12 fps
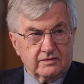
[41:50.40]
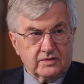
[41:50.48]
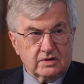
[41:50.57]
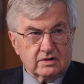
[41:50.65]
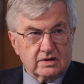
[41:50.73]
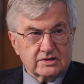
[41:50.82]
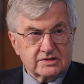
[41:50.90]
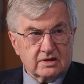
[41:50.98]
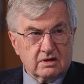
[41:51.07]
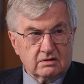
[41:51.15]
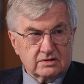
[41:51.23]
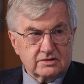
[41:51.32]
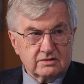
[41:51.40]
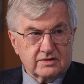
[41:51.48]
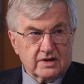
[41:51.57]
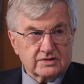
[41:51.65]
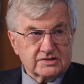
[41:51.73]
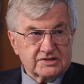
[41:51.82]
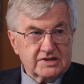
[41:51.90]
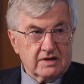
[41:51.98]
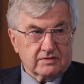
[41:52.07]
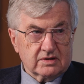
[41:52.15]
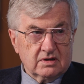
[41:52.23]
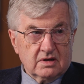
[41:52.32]
a few years ago, in
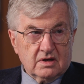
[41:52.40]
2007,